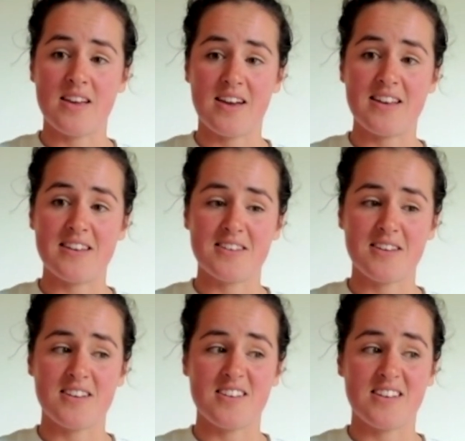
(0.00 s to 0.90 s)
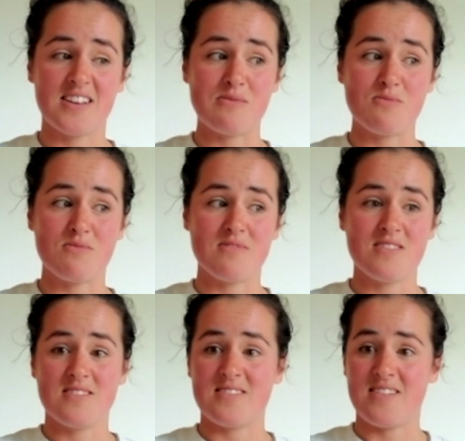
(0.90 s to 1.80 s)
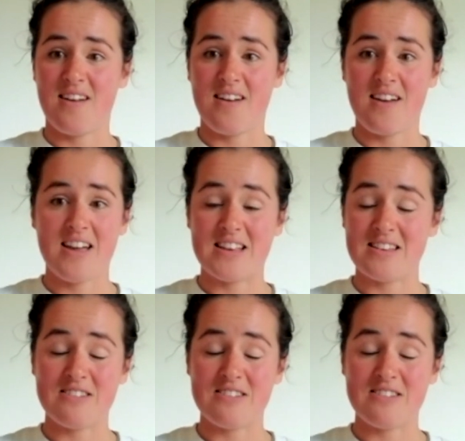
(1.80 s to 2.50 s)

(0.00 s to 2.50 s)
And yeah,